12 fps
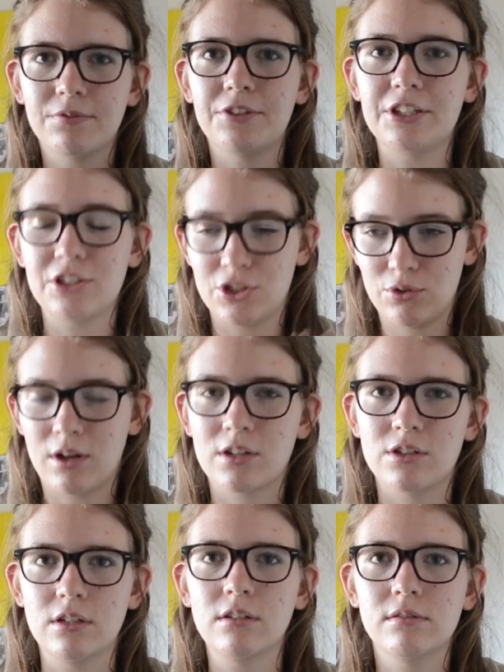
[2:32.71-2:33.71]
the
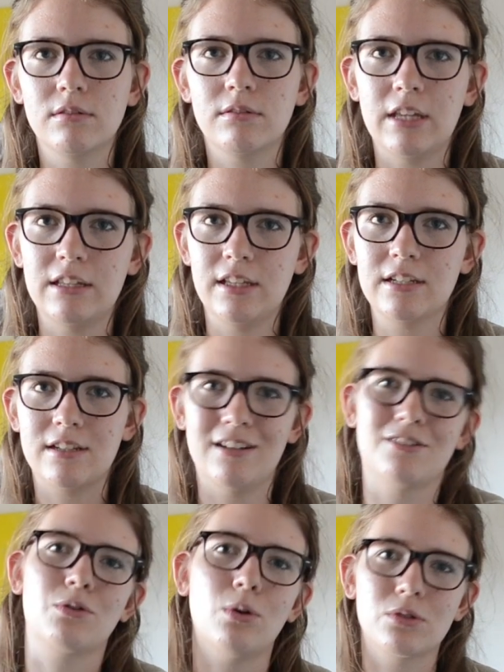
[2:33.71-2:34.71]
destruction that the internet
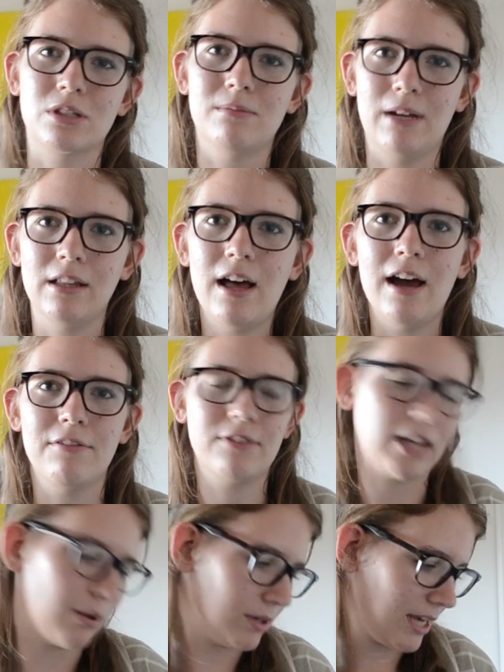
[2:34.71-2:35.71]
has caused on my life,
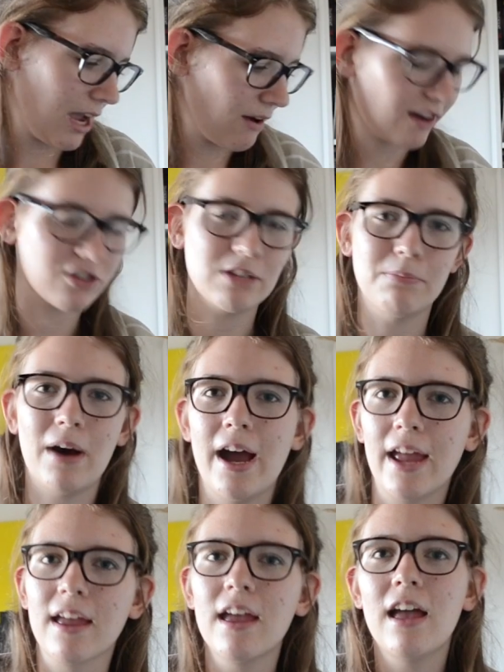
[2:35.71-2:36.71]
that I would now actually
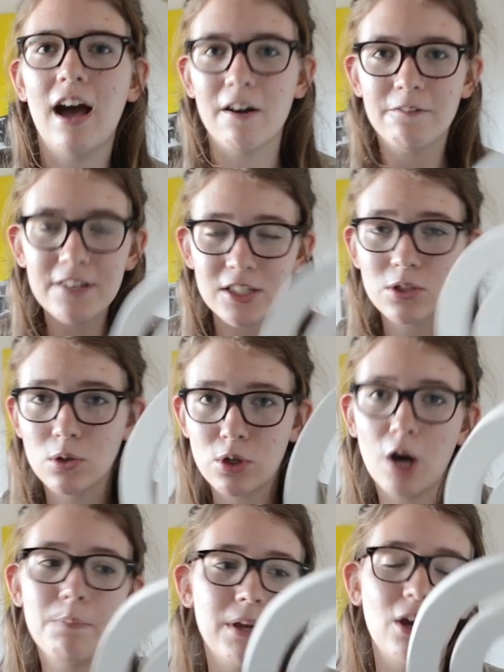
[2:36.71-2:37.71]
buy a physical
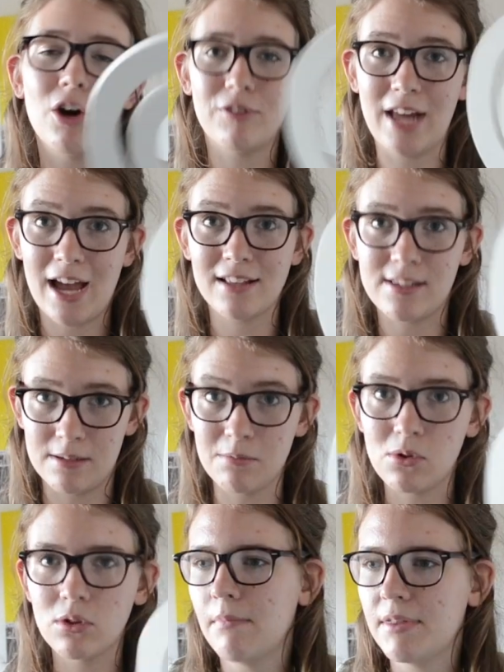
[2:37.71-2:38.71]
copy of an at
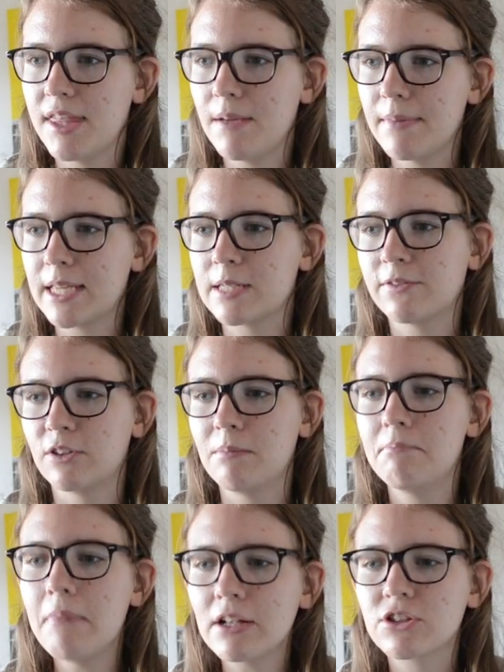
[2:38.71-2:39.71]
symbol. But that makes it for a
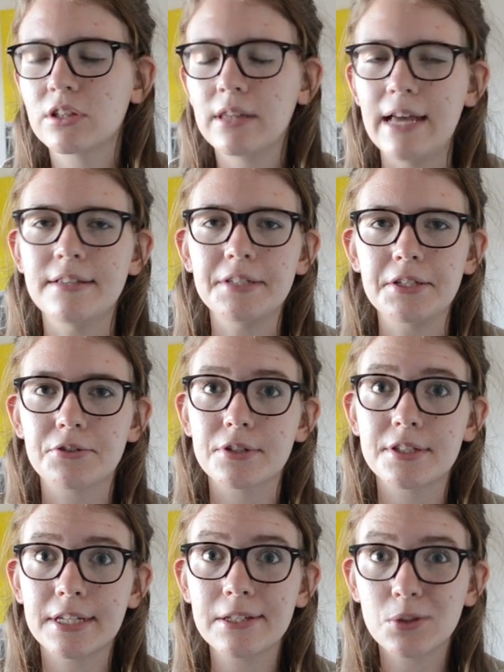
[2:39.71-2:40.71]
much less
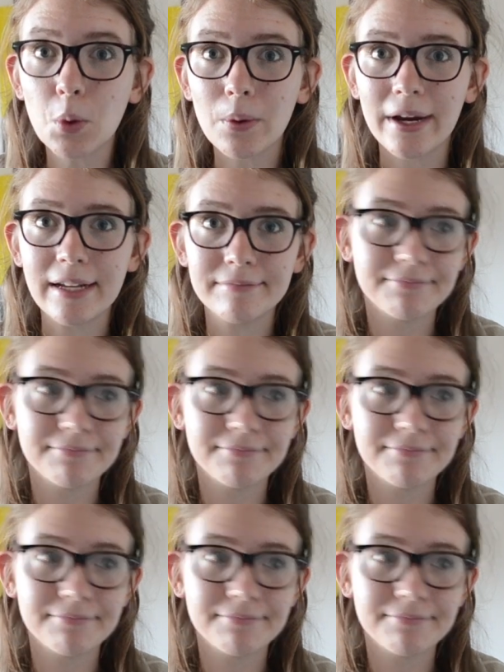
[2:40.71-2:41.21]
interesting story.